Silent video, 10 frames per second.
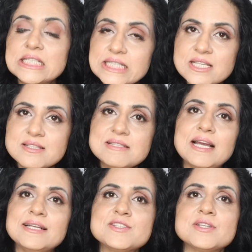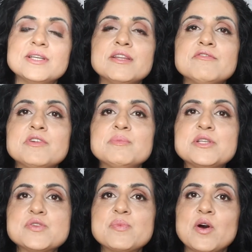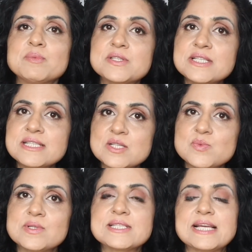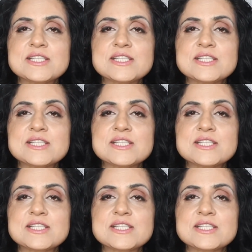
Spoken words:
it has the anti-inflammatory properties as well as